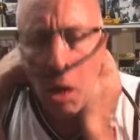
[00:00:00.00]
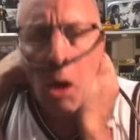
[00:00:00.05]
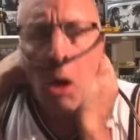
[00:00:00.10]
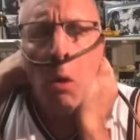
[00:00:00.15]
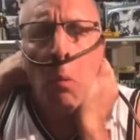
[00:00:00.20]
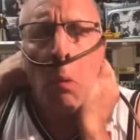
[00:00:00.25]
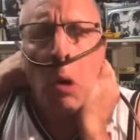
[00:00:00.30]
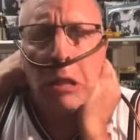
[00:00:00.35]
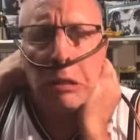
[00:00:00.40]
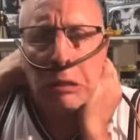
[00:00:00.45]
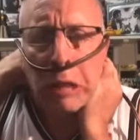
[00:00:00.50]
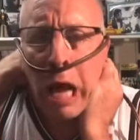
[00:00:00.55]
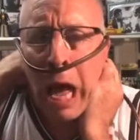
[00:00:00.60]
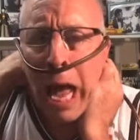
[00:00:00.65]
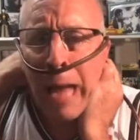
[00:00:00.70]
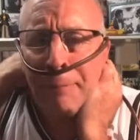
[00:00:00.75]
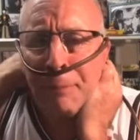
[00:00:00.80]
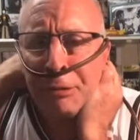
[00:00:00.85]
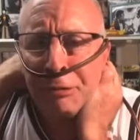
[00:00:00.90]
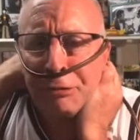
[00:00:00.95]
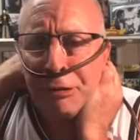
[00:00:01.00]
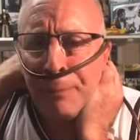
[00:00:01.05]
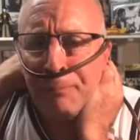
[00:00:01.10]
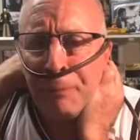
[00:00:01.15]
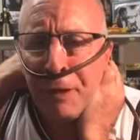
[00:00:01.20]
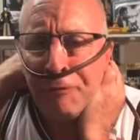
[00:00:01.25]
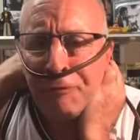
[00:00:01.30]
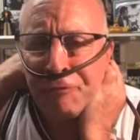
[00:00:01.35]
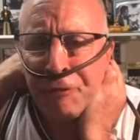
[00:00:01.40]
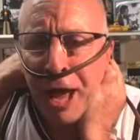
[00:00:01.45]
What time is the
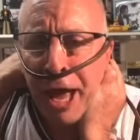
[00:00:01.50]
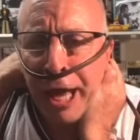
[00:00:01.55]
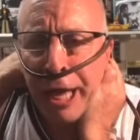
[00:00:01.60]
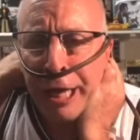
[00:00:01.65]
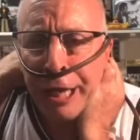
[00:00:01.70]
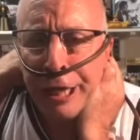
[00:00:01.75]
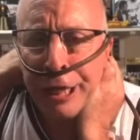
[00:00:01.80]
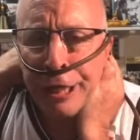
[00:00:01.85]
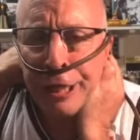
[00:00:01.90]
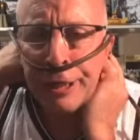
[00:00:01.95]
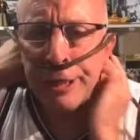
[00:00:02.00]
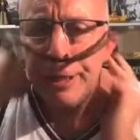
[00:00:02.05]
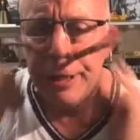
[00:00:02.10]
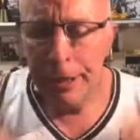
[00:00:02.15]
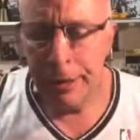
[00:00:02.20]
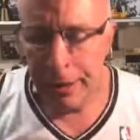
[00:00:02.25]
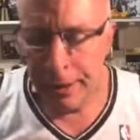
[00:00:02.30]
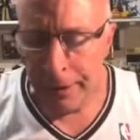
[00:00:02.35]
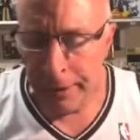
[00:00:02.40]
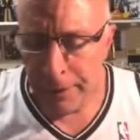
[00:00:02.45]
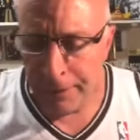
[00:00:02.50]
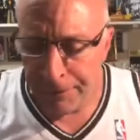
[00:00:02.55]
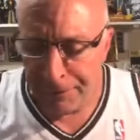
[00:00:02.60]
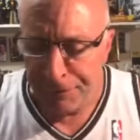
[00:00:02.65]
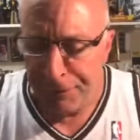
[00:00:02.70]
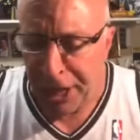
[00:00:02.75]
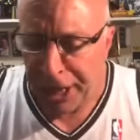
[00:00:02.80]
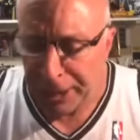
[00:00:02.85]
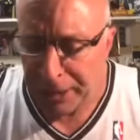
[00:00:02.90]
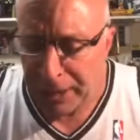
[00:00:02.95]
buffet? Vic